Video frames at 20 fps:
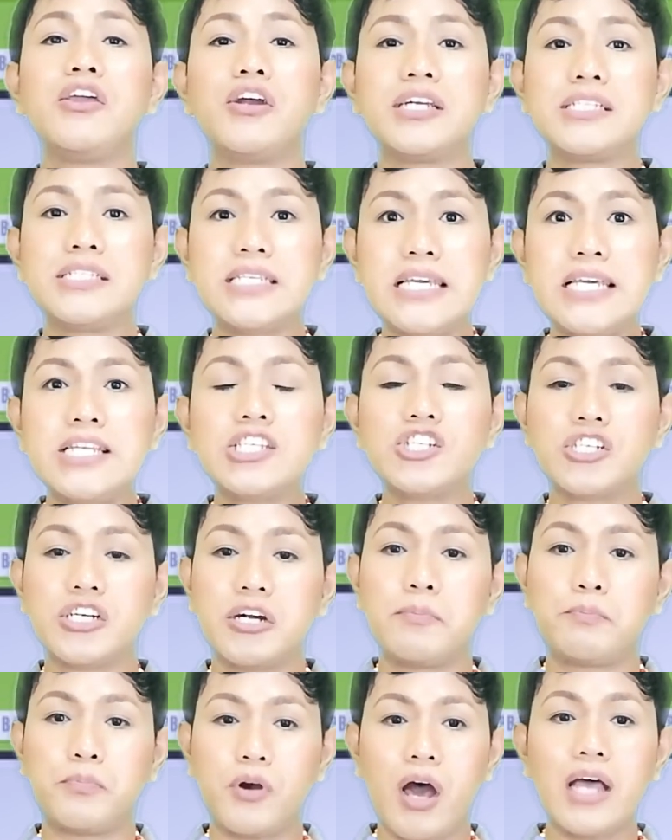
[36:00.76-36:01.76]
your
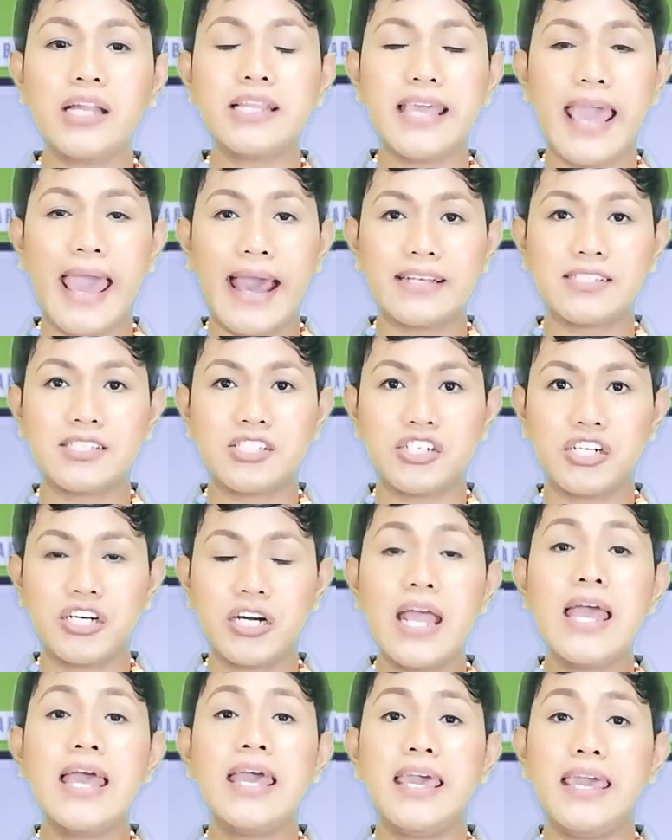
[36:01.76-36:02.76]
teacher
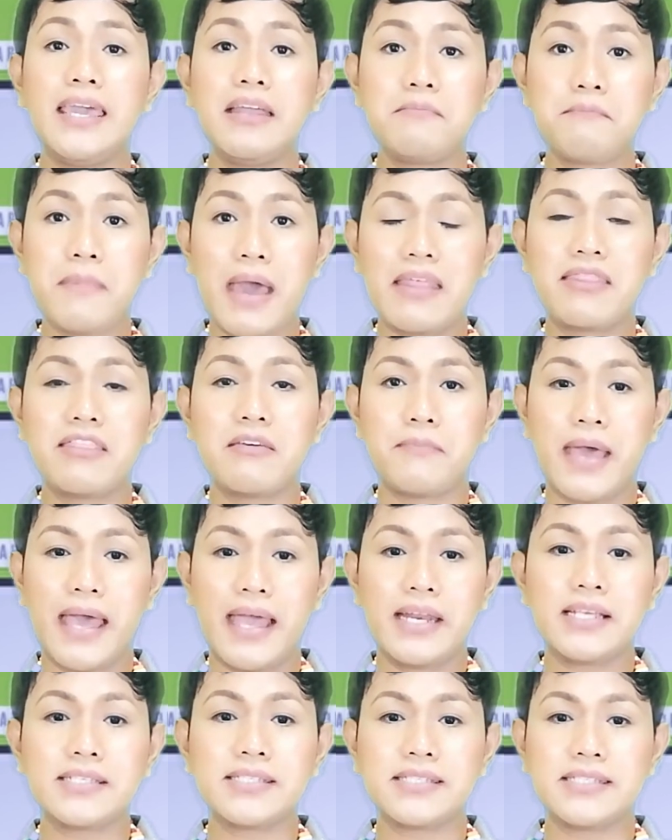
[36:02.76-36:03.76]
broadcaster in
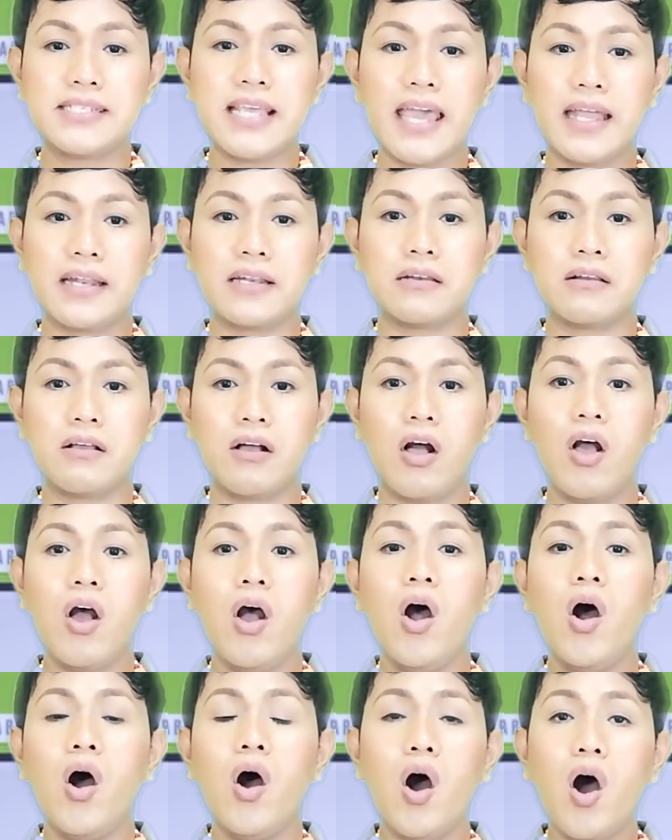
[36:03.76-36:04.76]
Mathematics
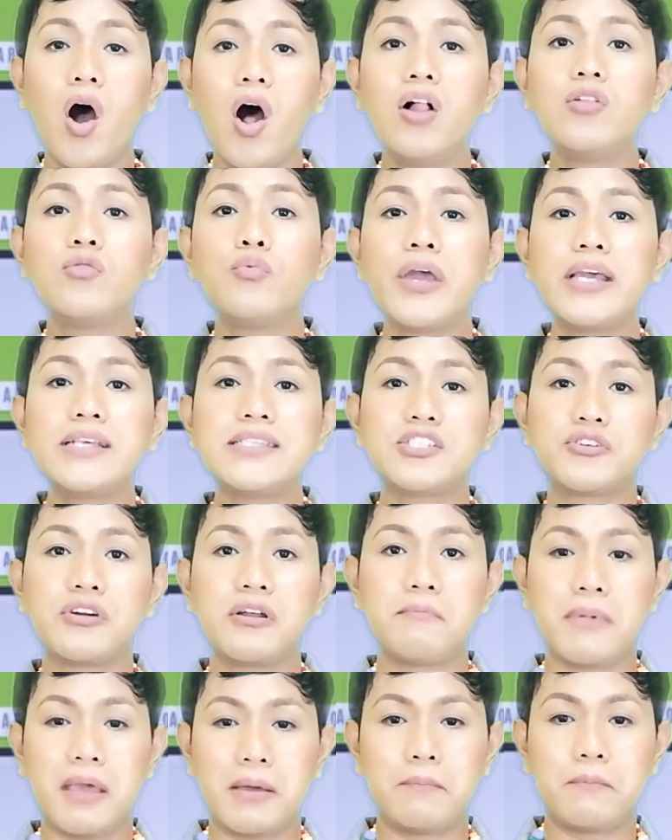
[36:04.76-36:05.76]
10. Always
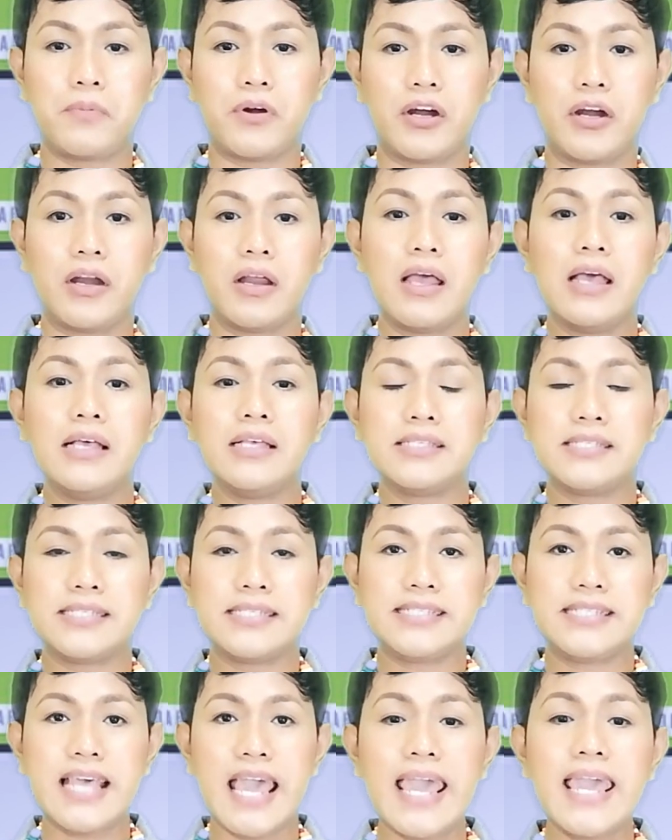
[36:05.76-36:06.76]
remember,
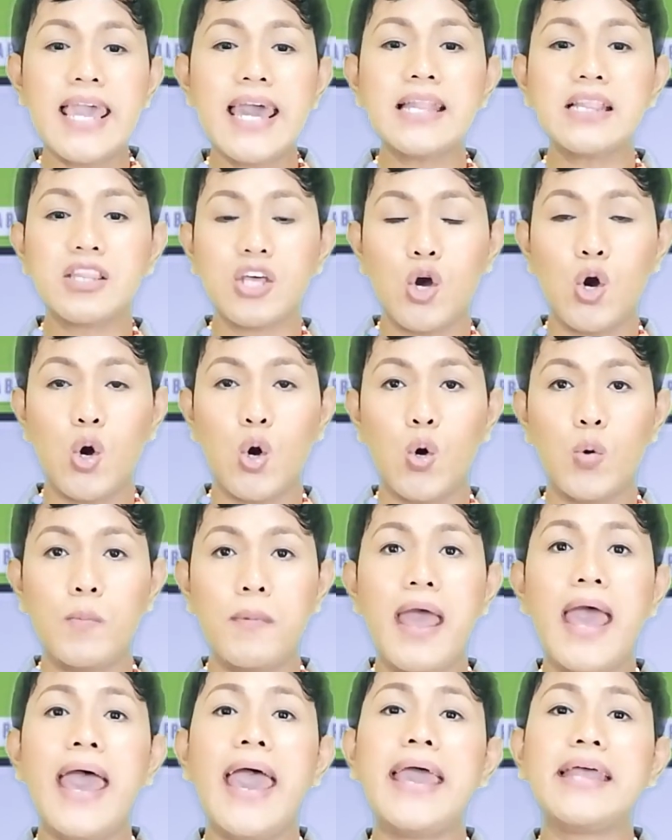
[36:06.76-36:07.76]
stay at home
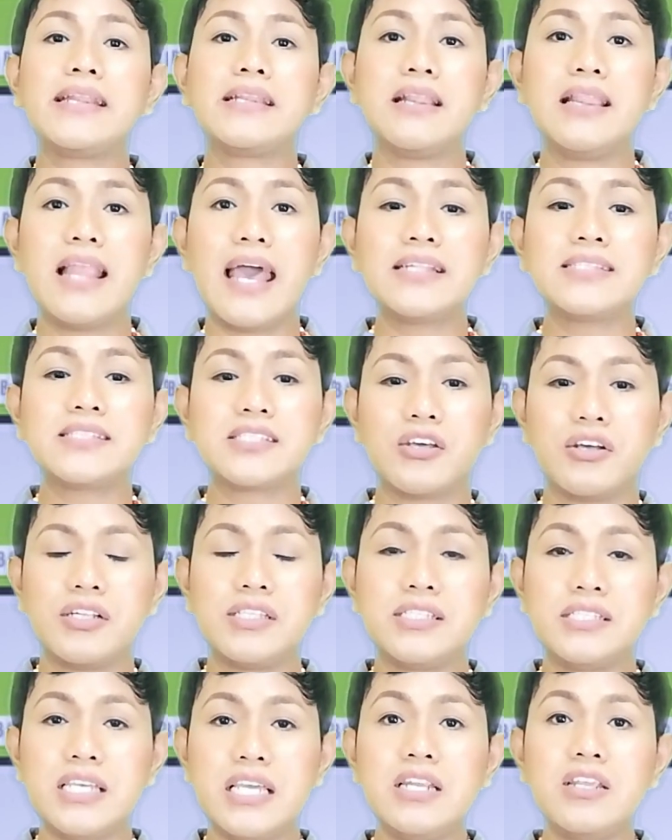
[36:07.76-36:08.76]
and let's
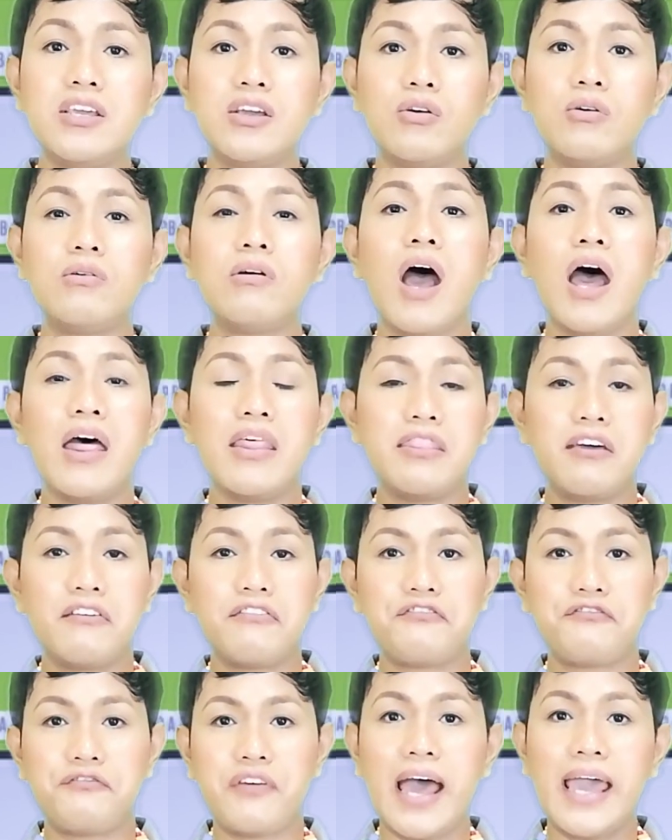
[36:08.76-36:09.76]
continue the
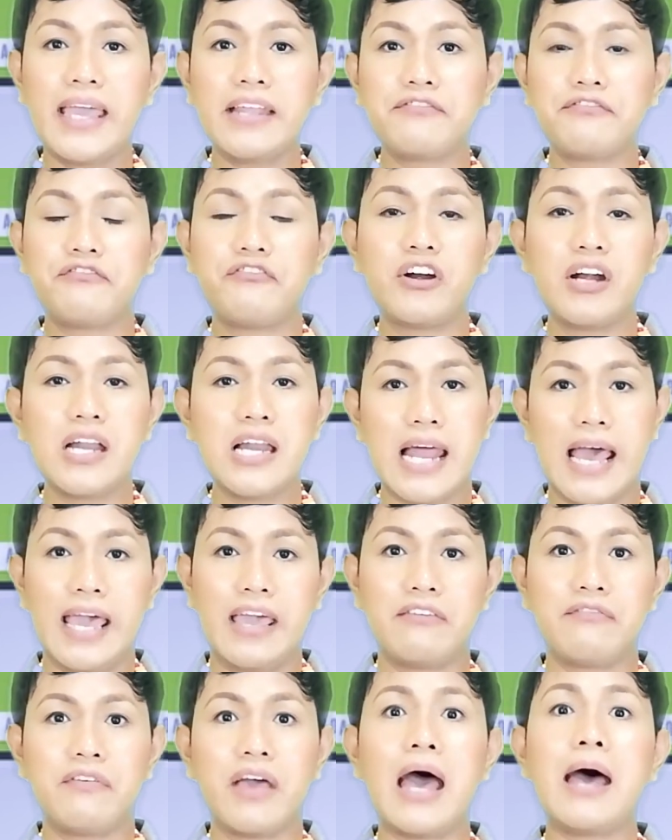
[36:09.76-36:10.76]
fight for
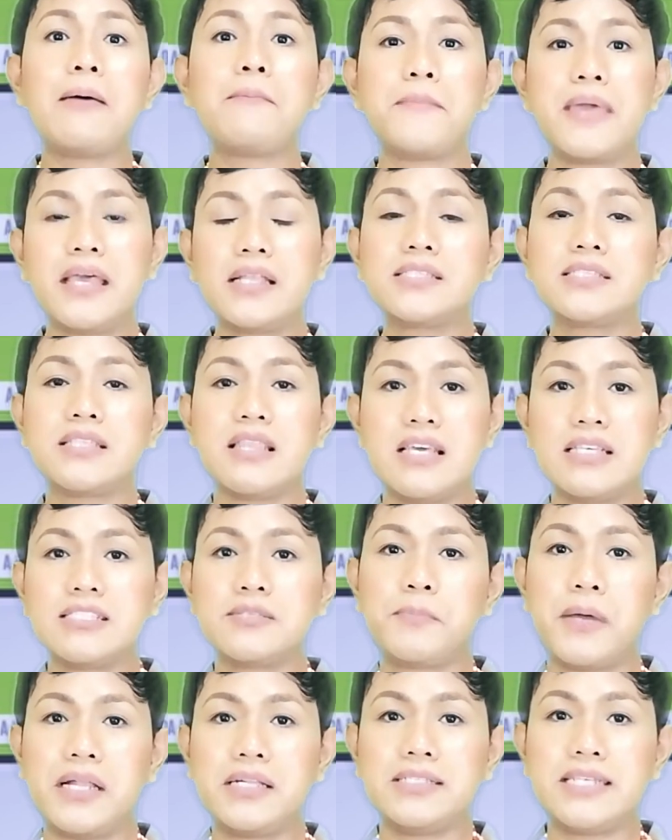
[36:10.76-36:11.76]
life amidst this
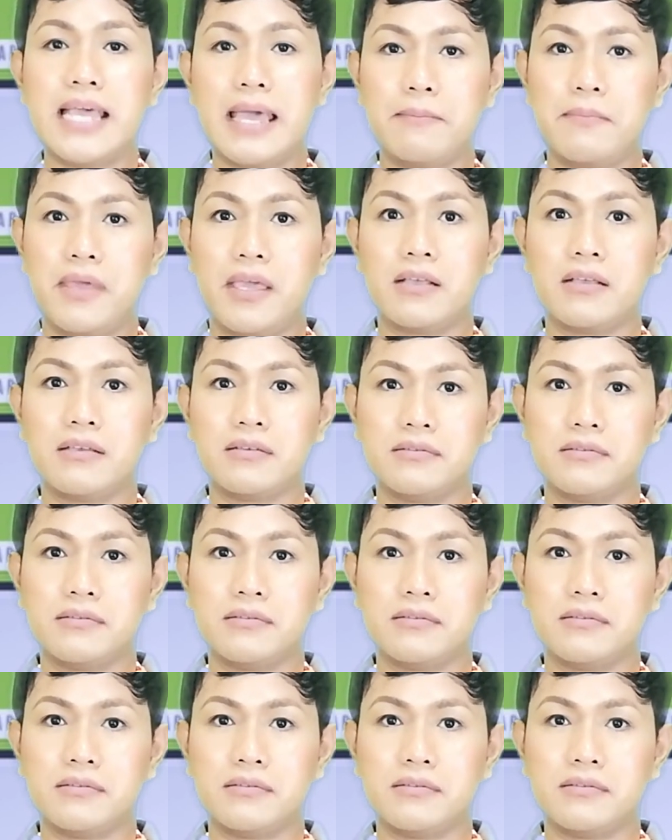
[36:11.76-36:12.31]
pandemic.